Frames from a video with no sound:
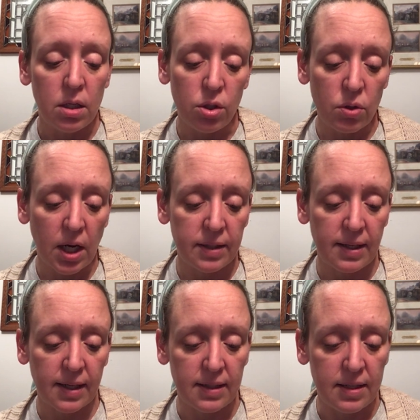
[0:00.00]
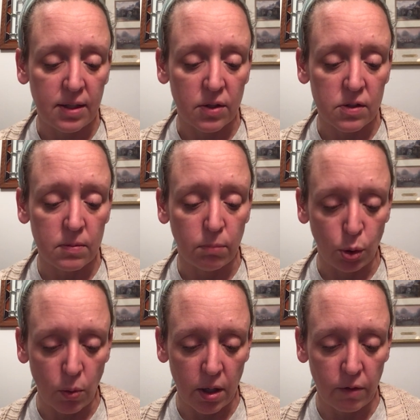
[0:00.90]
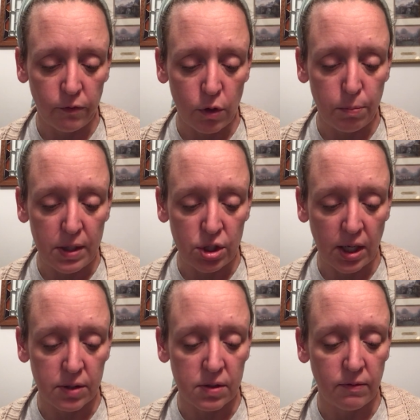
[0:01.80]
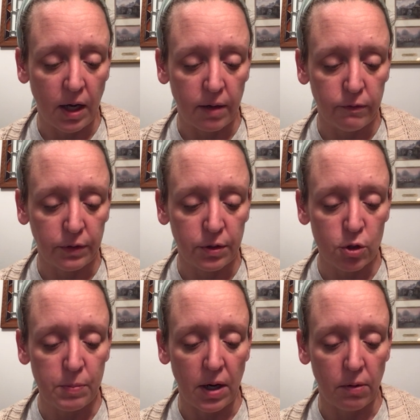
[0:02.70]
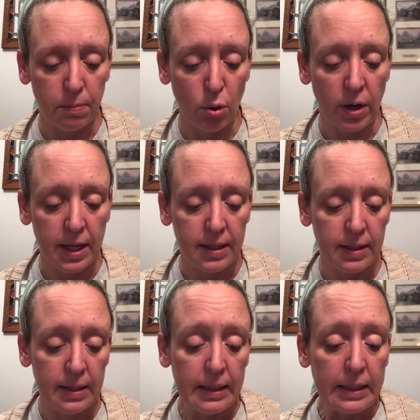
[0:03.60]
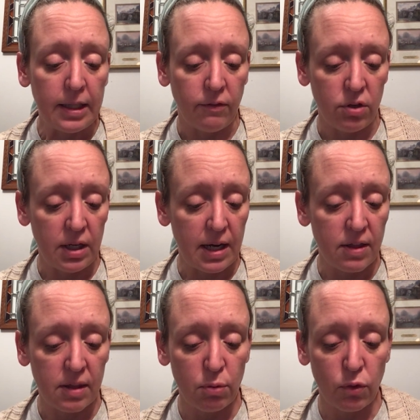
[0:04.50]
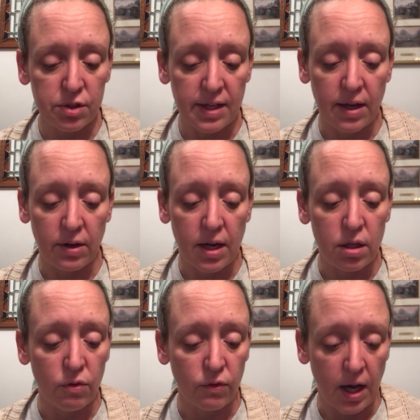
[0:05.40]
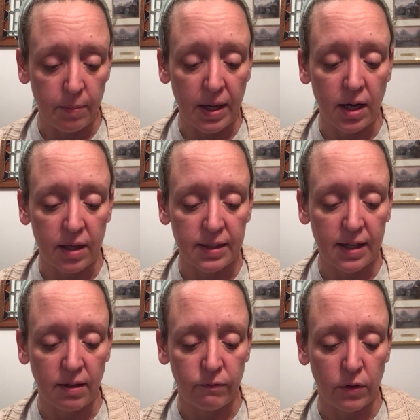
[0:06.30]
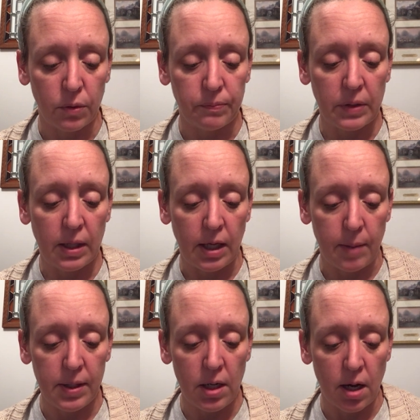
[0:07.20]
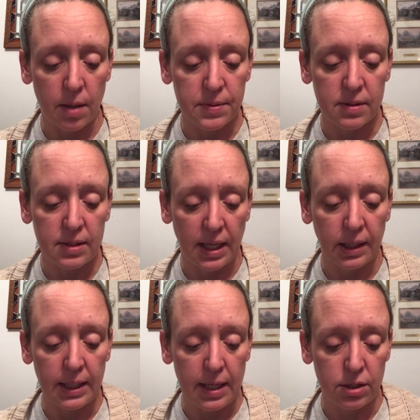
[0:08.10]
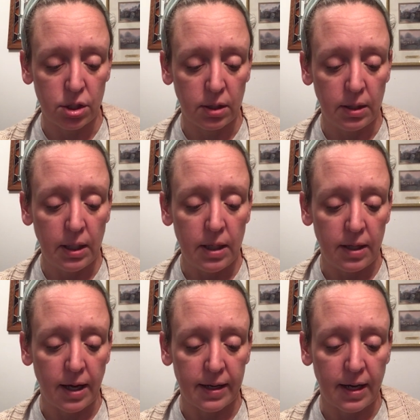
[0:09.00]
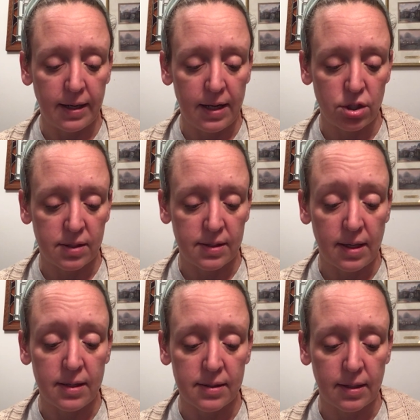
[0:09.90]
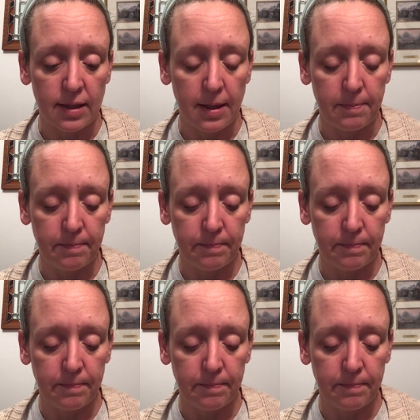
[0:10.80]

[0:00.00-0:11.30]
New contact details Blue Water View Beach House on Flinders Parade. If you need anything before Saturday, you've got my contact info. Emmett Hobbs, Talent Agent, The Icon Agency, Sydney.